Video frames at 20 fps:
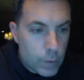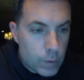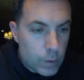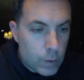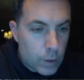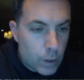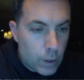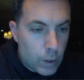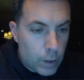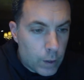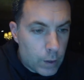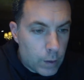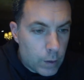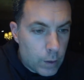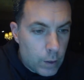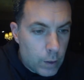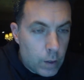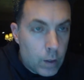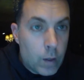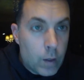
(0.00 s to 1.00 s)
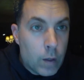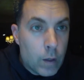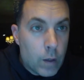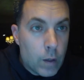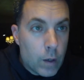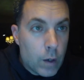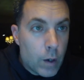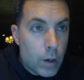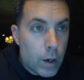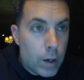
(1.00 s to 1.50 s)
Okay.
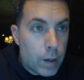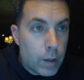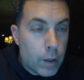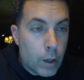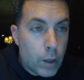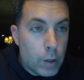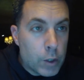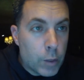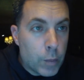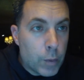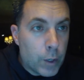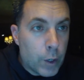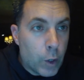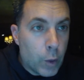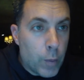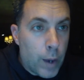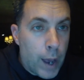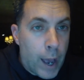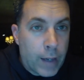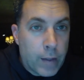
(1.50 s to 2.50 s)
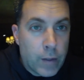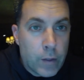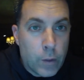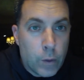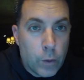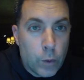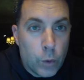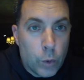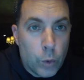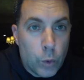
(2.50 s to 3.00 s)
All right, coach, I'm going to go back
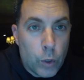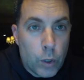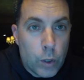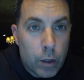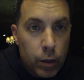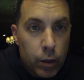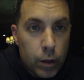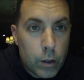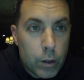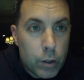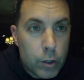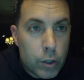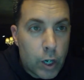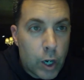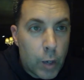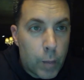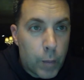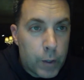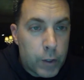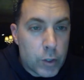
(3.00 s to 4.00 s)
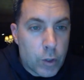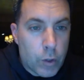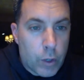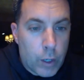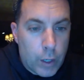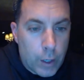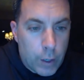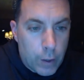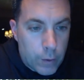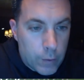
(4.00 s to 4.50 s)
to sharing my screen
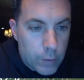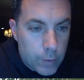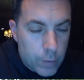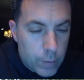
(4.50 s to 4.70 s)
here.